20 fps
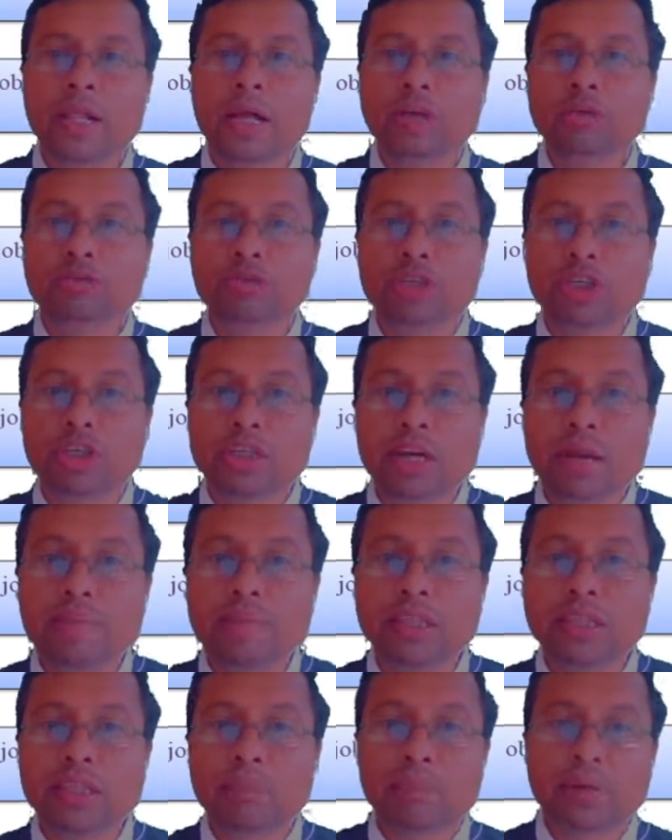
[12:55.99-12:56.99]
to
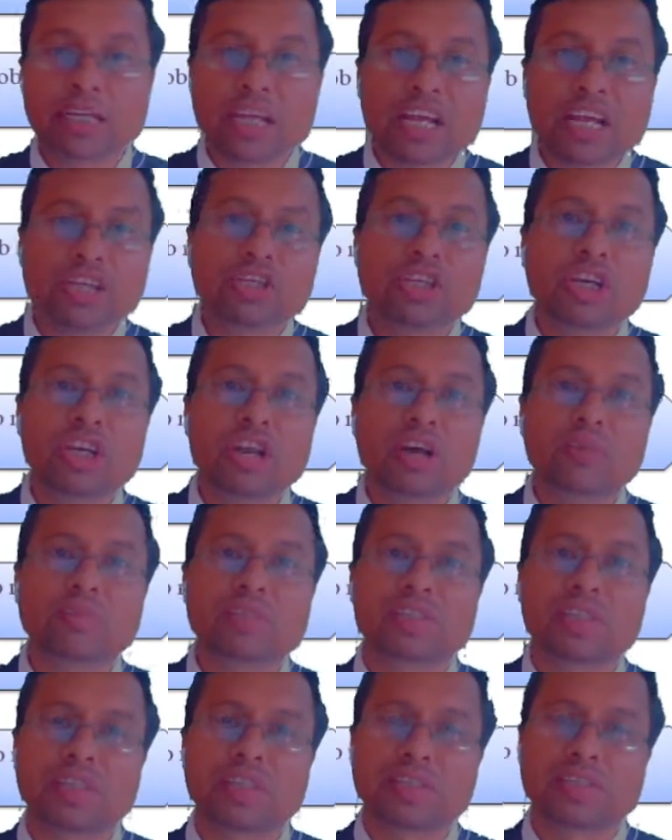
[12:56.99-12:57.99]
determine the potential of the
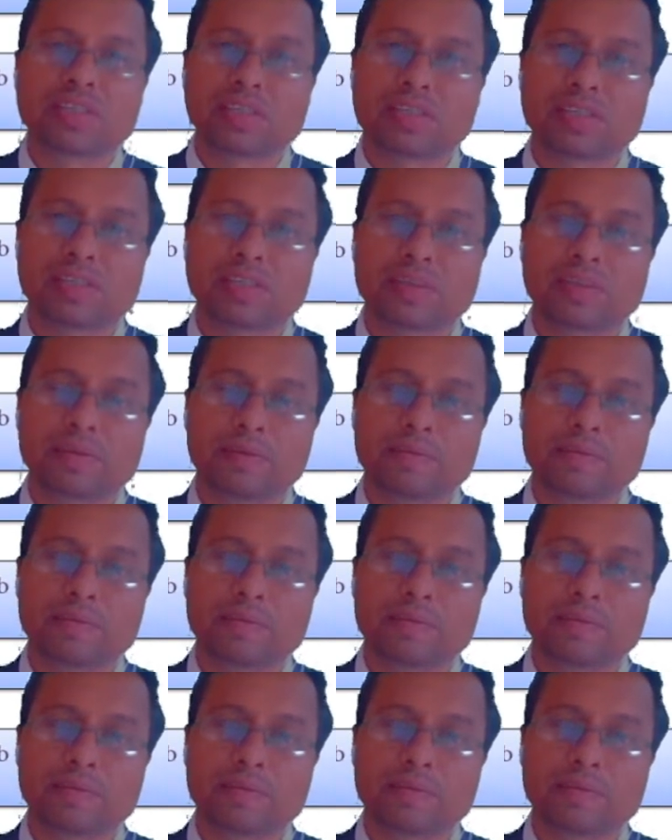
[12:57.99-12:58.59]
success.